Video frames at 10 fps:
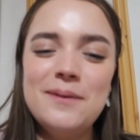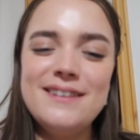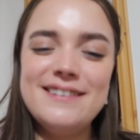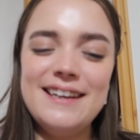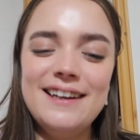be
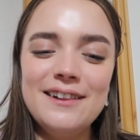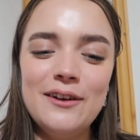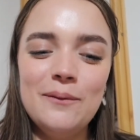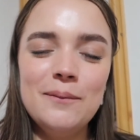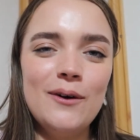seeing a
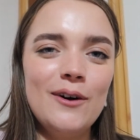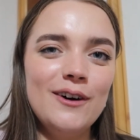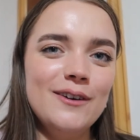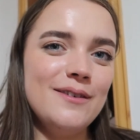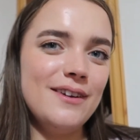lot
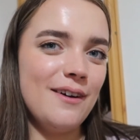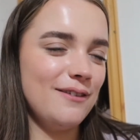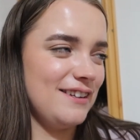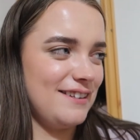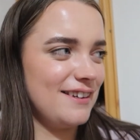more
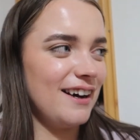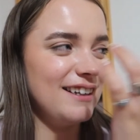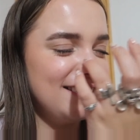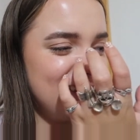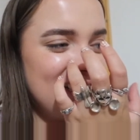of these
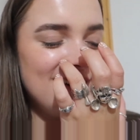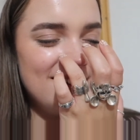guys now